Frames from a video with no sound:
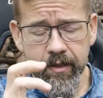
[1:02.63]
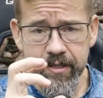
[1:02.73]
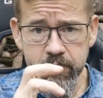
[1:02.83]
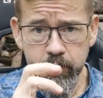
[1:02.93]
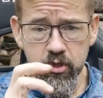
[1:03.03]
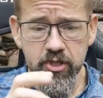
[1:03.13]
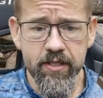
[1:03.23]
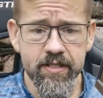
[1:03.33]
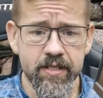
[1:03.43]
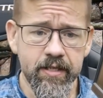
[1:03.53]
It has
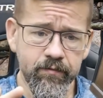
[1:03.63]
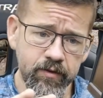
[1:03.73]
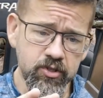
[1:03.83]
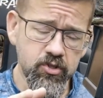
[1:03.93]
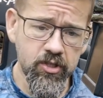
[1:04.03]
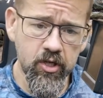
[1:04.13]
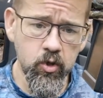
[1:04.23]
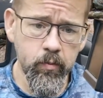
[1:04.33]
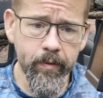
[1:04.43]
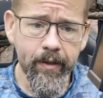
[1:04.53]
bushings in it, fits your
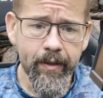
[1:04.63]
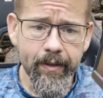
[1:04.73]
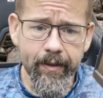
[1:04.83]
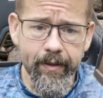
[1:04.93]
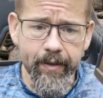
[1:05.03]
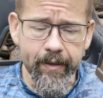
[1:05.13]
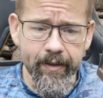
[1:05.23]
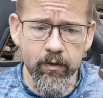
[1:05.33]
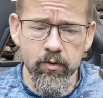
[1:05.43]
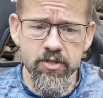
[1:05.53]
scope.
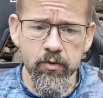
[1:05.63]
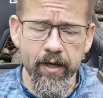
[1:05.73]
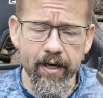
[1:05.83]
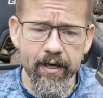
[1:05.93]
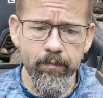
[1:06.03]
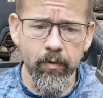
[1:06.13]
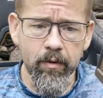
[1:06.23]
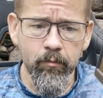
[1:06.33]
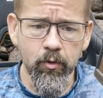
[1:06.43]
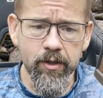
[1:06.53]
It was okay.
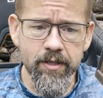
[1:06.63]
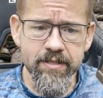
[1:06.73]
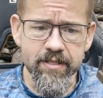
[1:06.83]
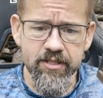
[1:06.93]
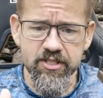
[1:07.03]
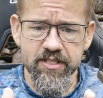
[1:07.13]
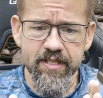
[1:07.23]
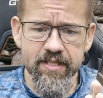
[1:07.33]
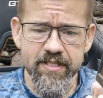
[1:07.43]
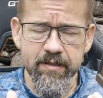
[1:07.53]
Problem was, it just
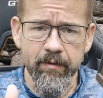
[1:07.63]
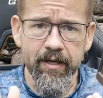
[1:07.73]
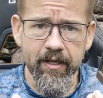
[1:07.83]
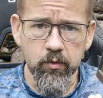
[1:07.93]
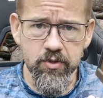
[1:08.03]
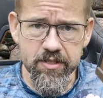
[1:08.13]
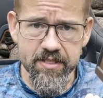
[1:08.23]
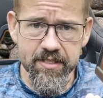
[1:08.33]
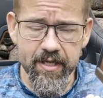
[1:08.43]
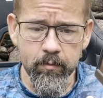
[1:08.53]
didn't seem like it was as
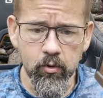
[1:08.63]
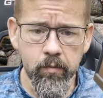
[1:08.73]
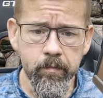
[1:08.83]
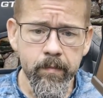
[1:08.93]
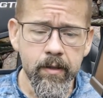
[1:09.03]
stable.